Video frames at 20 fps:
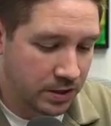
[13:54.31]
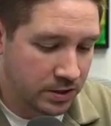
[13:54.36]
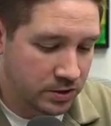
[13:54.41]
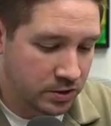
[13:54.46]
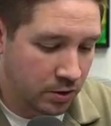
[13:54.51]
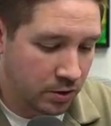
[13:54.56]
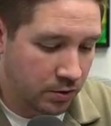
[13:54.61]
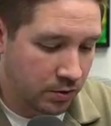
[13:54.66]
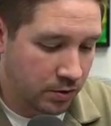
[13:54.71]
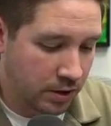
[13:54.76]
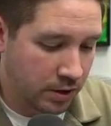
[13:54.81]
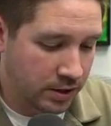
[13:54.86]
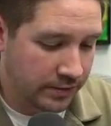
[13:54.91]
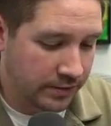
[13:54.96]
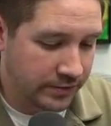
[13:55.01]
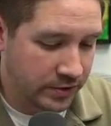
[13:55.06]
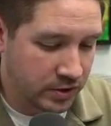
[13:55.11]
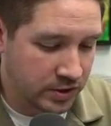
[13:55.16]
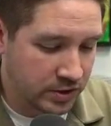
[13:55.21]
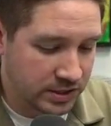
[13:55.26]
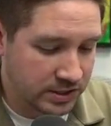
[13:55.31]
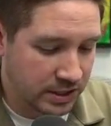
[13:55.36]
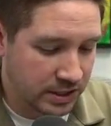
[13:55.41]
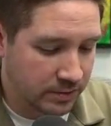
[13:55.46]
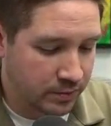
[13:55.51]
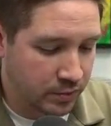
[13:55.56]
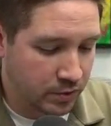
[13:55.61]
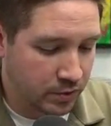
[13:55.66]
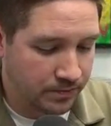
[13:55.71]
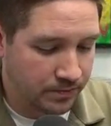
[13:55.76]
So I'll give a good
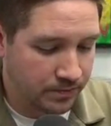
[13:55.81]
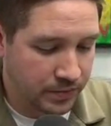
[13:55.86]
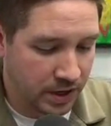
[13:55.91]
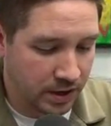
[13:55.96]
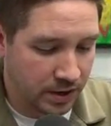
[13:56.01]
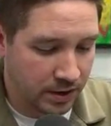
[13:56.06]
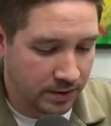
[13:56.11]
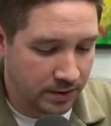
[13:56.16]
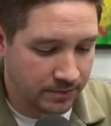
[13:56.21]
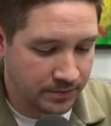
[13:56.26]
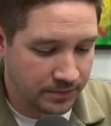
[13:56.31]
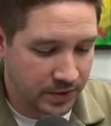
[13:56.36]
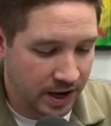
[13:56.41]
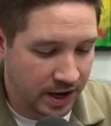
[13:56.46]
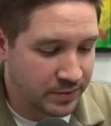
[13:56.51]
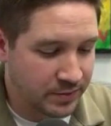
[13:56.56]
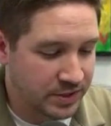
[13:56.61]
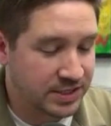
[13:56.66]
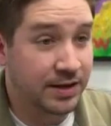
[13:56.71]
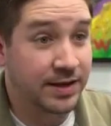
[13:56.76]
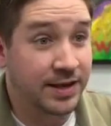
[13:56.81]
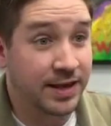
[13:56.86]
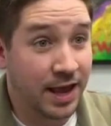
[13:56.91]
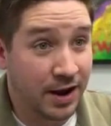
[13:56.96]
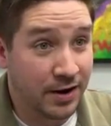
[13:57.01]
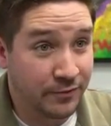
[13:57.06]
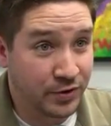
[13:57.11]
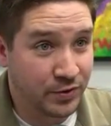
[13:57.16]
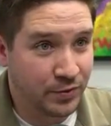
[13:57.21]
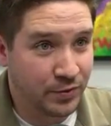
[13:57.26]
example. I've been telling
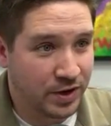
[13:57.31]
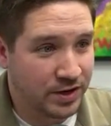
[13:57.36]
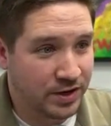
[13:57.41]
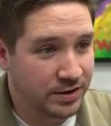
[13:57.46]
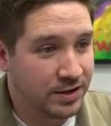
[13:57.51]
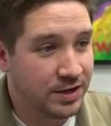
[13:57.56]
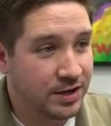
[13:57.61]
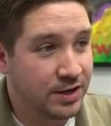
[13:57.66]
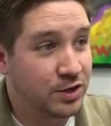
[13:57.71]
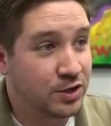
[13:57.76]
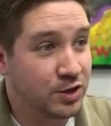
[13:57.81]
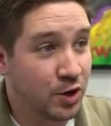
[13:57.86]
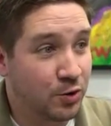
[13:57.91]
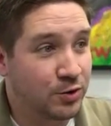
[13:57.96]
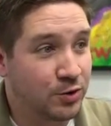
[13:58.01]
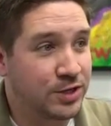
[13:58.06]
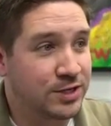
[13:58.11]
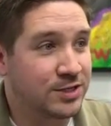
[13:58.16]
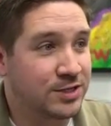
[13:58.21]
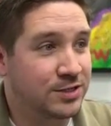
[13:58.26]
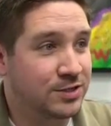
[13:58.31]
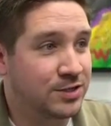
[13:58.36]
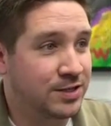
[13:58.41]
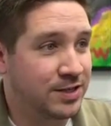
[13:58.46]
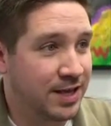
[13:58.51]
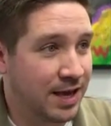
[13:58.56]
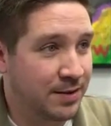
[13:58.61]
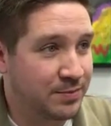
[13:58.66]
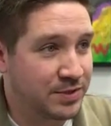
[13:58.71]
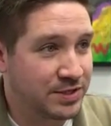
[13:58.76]
everyone, go listen to
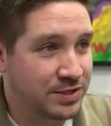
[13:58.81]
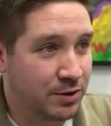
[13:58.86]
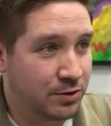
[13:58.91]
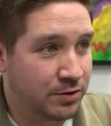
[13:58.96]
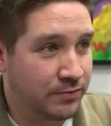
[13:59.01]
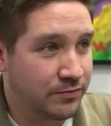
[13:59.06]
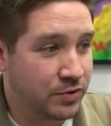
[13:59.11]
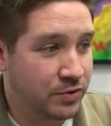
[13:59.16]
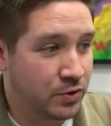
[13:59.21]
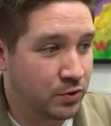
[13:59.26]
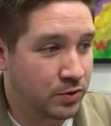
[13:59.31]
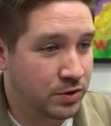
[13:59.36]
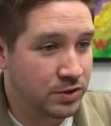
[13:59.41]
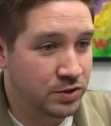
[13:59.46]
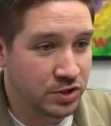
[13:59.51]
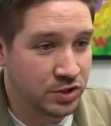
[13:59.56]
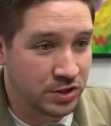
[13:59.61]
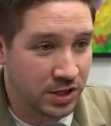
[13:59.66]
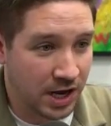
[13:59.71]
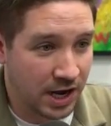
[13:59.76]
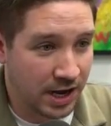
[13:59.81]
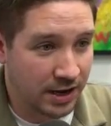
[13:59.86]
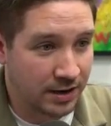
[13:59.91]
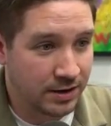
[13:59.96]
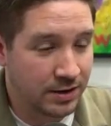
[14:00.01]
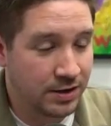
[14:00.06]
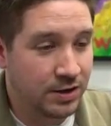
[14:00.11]
the episode of Laura Jalot,